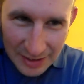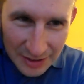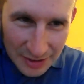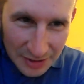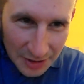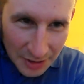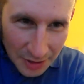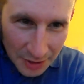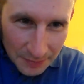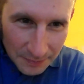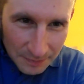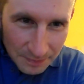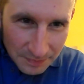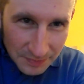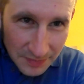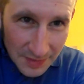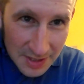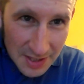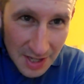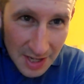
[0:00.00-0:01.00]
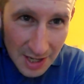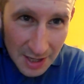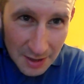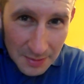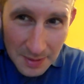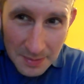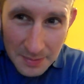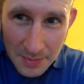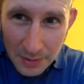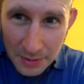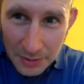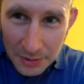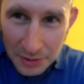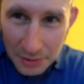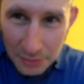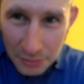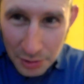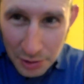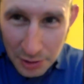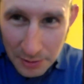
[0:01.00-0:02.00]
It's a little bit more
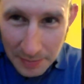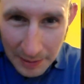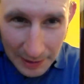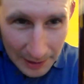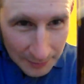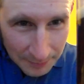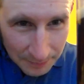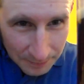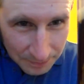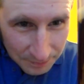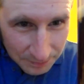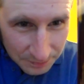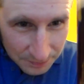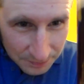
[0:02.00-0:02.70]
than the ruby.